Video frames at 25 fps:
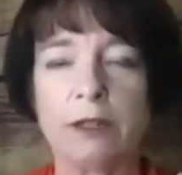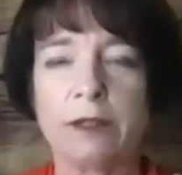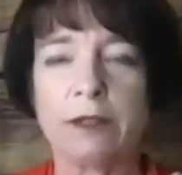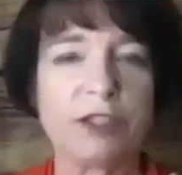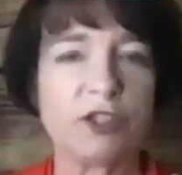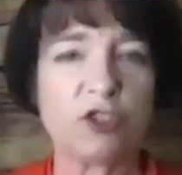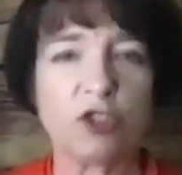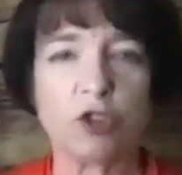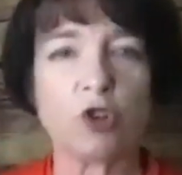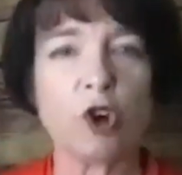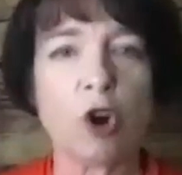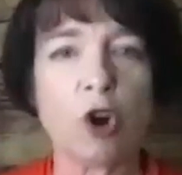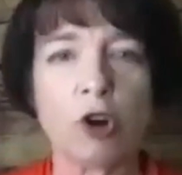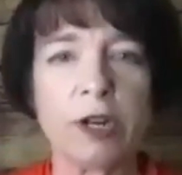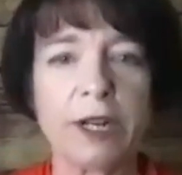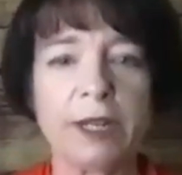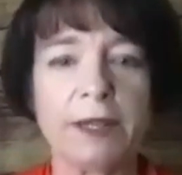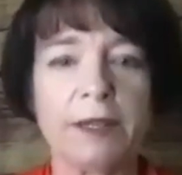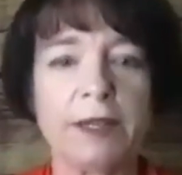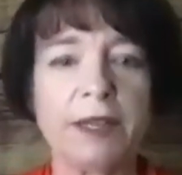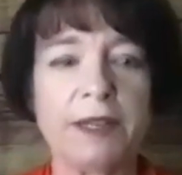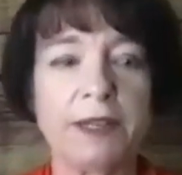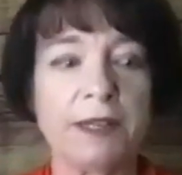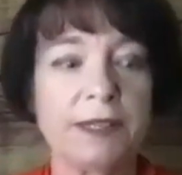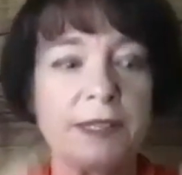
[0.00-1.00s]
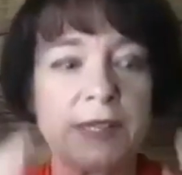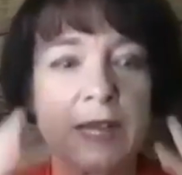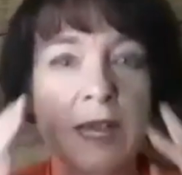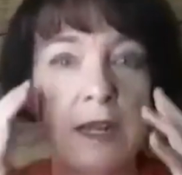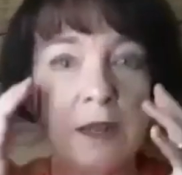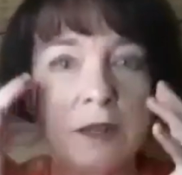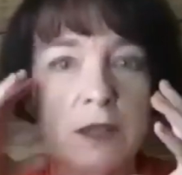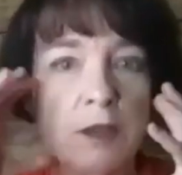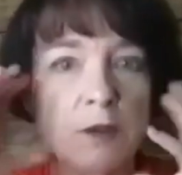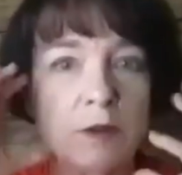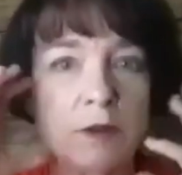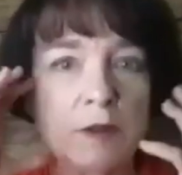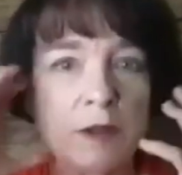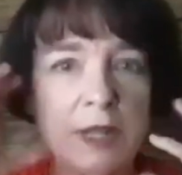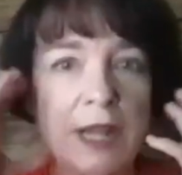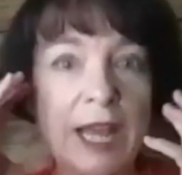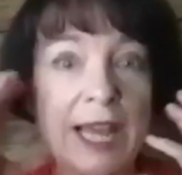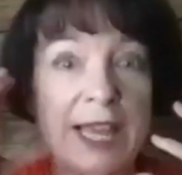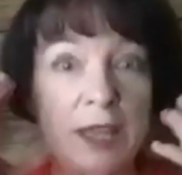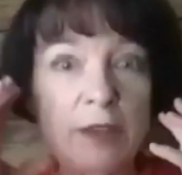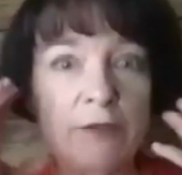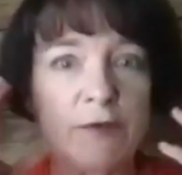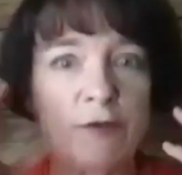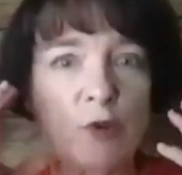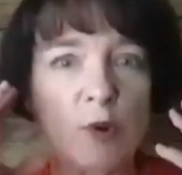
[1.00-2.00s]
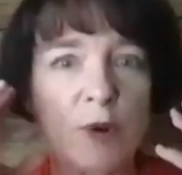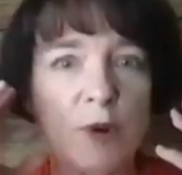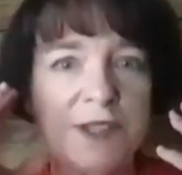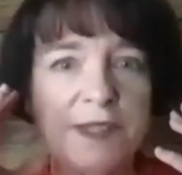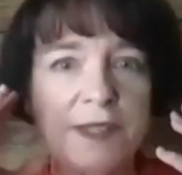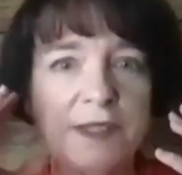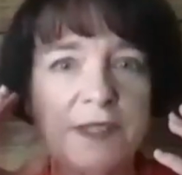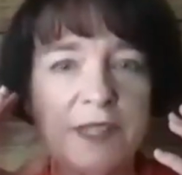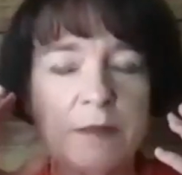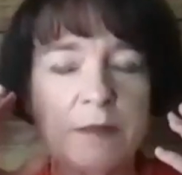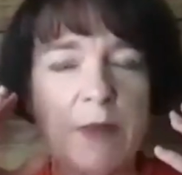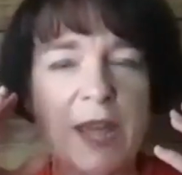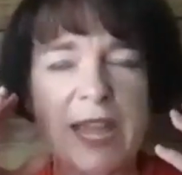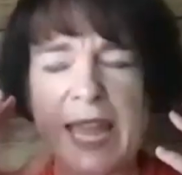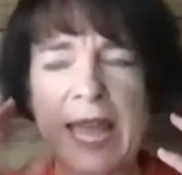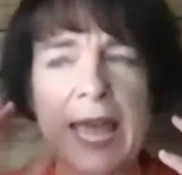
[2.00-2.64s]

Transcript: started this and the like the voices in my